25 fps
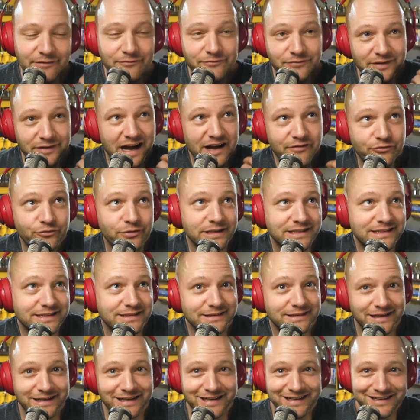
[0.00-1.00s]
and I've
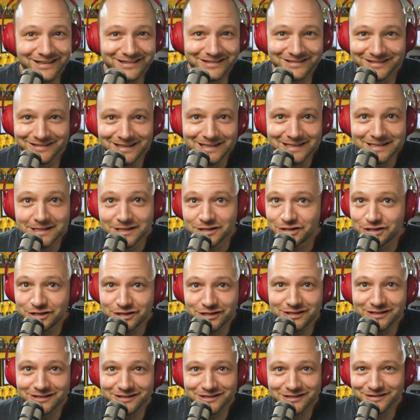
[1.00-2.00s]
recently,
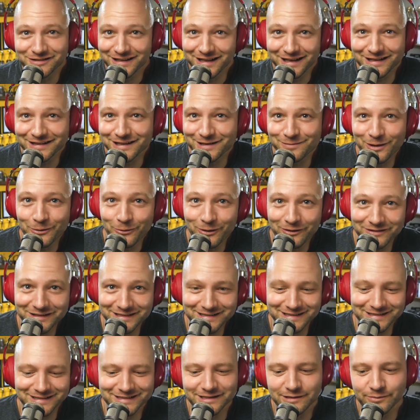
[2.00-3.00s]
luckily my wife
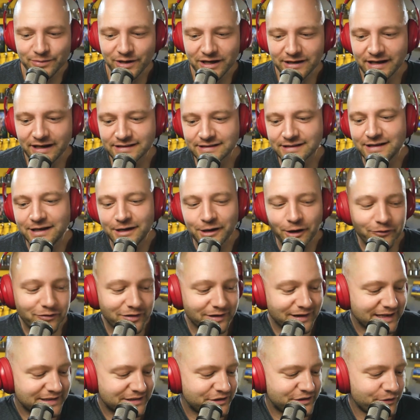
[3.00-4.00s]
doesn't listen to podcasts. Over the
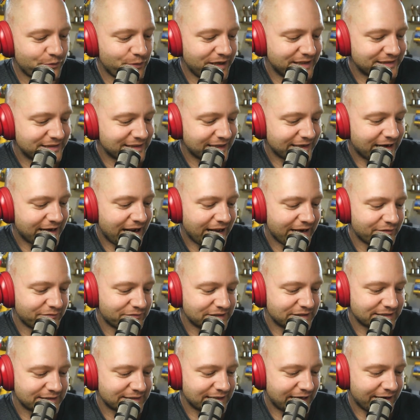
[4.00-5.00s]
last two weeks, I kind of
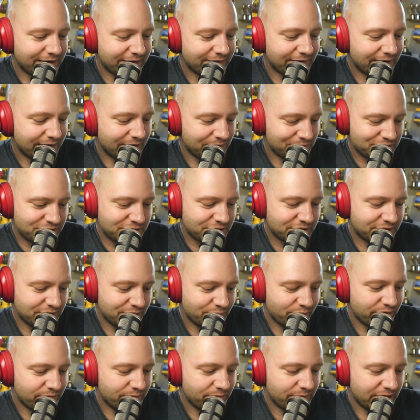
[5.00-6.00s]
decided that I was just going to
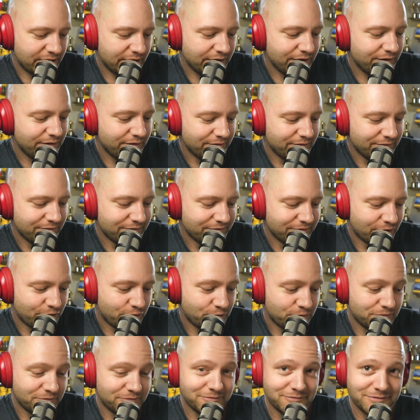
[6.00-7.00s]
put my
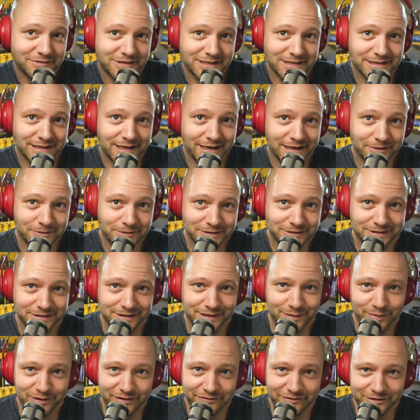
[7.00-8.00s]
own desires
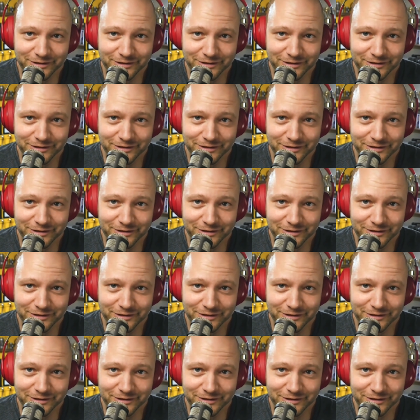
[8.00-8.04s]
above